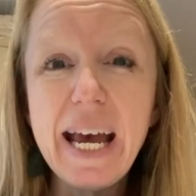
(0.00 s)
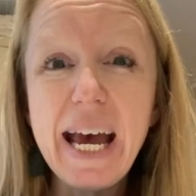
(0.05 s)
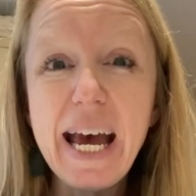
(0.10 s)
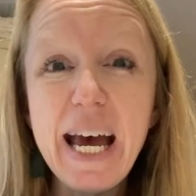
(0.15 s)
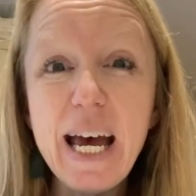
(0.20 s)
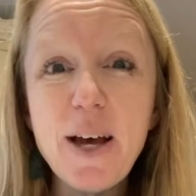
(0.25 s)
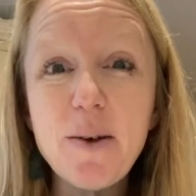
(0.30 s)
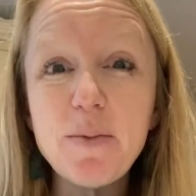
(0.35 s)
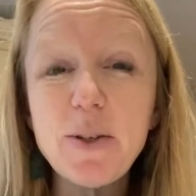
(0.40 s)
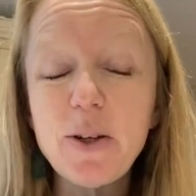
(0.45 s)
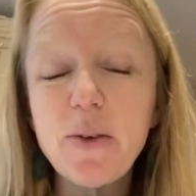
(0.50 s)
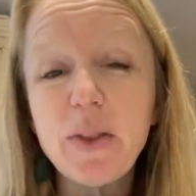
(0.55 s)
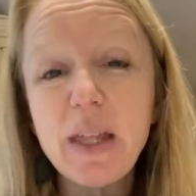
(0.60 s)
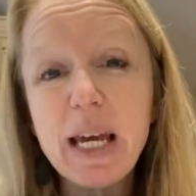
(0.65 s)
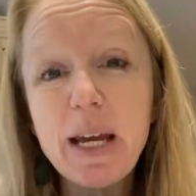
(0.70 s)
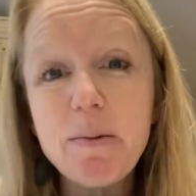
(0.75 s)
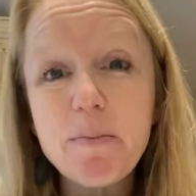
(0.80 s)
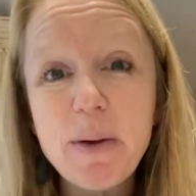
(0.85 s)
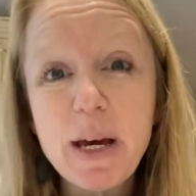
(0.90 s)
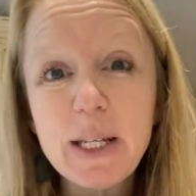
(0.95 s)
Um, so
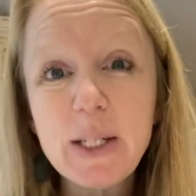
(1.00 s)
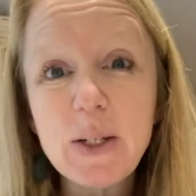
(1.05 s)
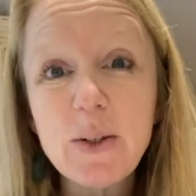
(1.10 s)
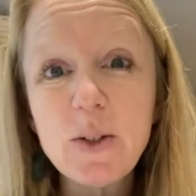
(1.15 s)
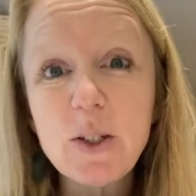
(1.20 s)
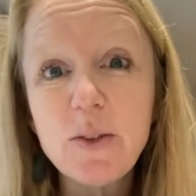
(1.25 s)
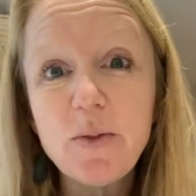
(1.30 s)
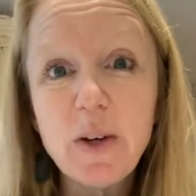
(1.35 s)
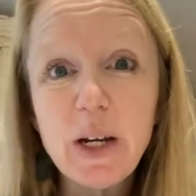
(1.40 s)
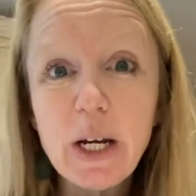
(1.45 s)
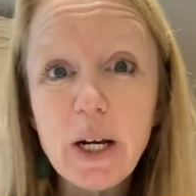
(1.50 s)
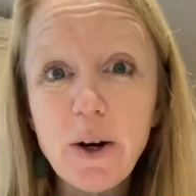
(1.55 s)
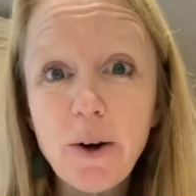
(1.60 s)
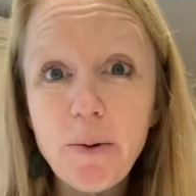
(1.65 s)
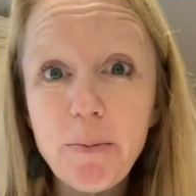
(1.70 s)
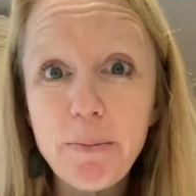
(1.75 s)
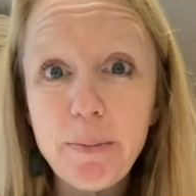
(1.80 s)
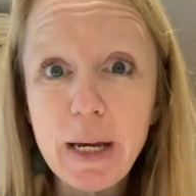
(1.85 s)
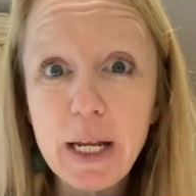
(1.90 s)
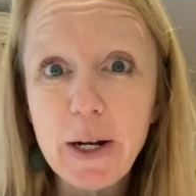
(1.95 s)
think
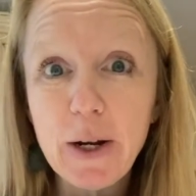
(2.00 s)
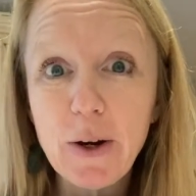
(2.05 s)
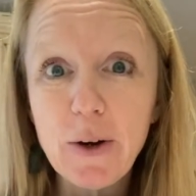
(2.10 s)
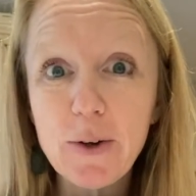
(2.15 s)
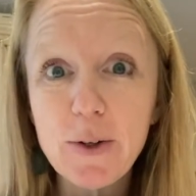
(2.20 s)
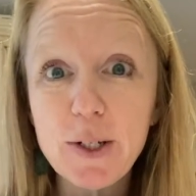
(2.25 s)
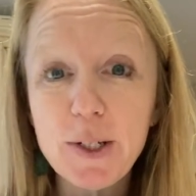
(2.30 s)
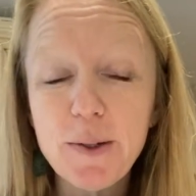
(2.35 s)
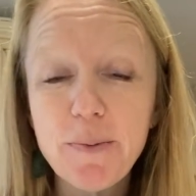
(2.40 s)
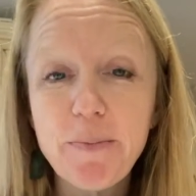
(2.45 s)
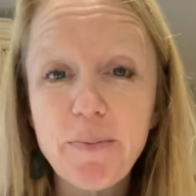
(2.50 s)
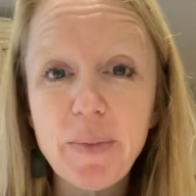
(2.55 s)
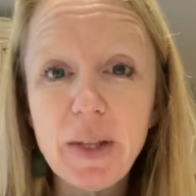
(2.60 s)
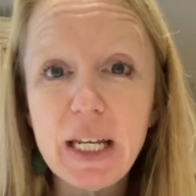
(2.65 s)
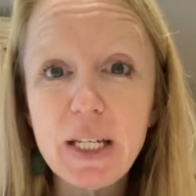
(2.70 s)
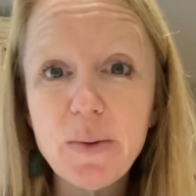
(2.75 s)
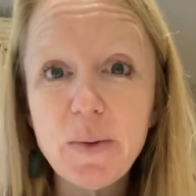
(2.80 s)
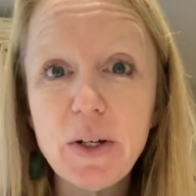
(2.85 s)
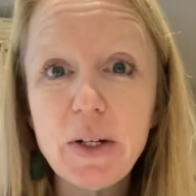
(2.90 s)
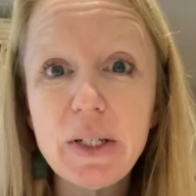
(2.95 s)
mesosphere, meteors.
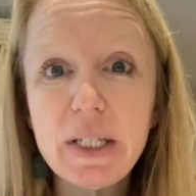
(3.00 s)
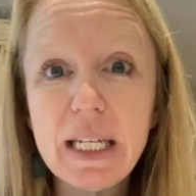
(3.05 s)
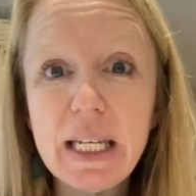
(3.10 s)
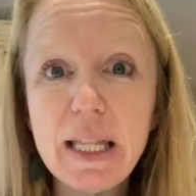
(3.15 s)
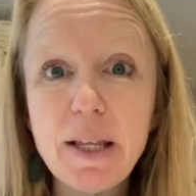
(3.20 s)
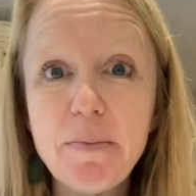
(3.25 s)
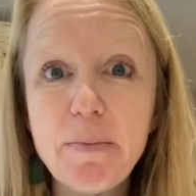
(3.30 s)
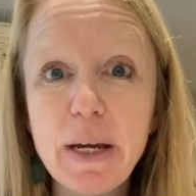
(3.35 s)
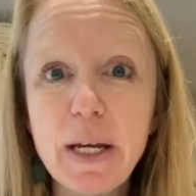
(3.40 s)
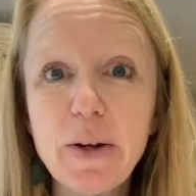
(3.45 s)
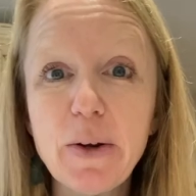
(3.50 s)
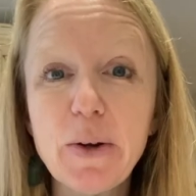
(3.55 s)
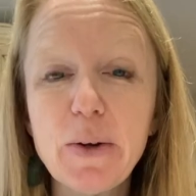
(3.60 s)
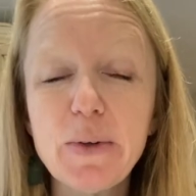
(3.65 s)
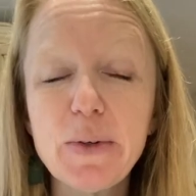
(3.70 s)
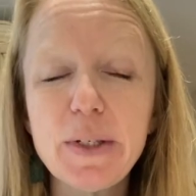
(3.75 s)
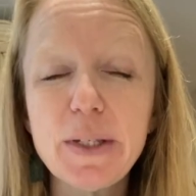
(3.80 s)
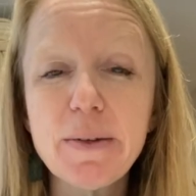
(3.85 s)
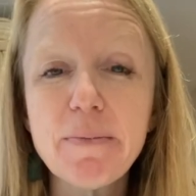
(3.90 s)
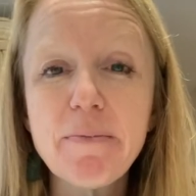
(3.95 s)
That's where you see the
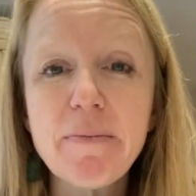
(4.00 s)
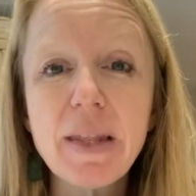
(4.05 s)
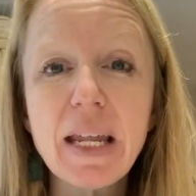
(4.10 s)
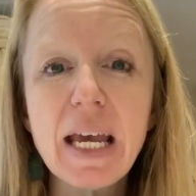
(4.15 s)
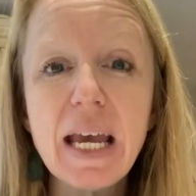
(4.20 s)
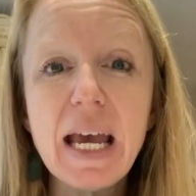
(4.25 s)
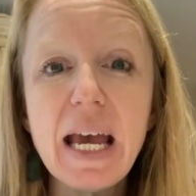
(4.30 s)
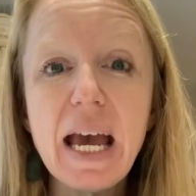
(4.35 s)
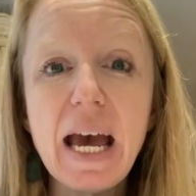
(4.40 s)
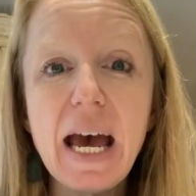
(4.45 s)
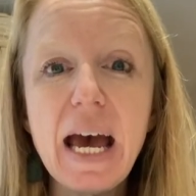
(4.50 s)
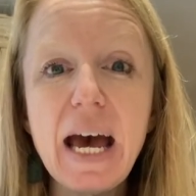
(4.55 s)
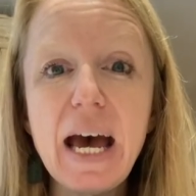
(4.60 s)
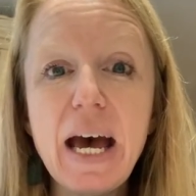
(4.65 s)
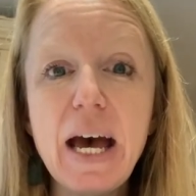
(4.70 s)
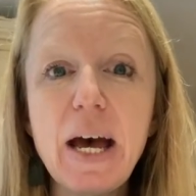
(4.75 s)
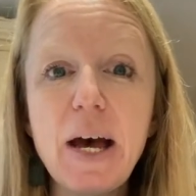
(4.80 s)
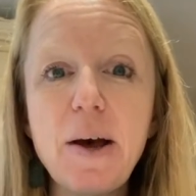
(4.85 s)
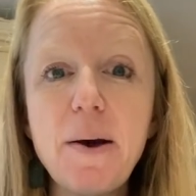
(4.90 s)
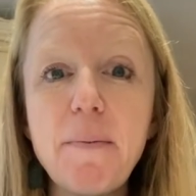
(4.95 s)
meteors,
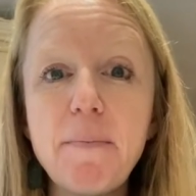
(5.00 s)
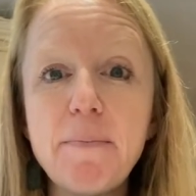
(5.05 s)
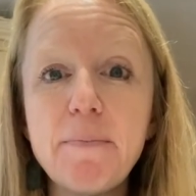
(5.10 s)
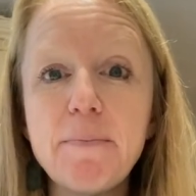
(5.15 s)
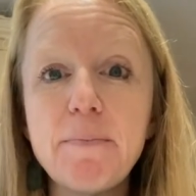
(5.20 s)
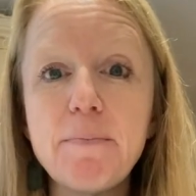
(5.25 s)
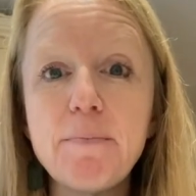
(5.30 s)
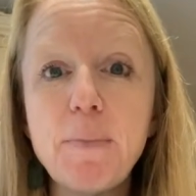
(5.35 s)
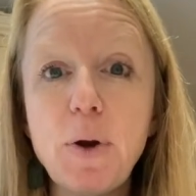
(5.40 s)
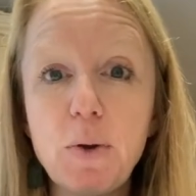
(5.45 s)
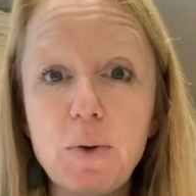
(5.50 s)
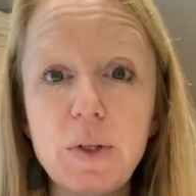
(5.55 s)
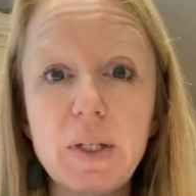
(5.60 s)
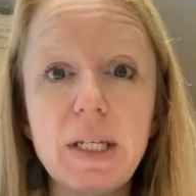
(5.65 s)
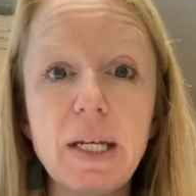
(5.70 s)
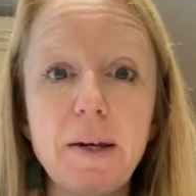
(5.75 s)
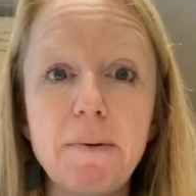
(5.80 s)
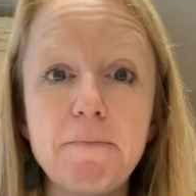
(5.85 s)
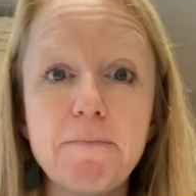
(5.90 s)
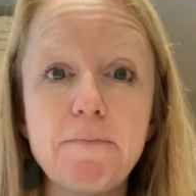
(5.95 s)
um,
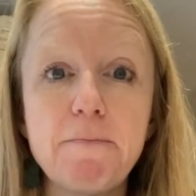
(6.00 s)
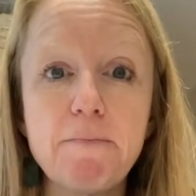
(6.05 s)
mostly.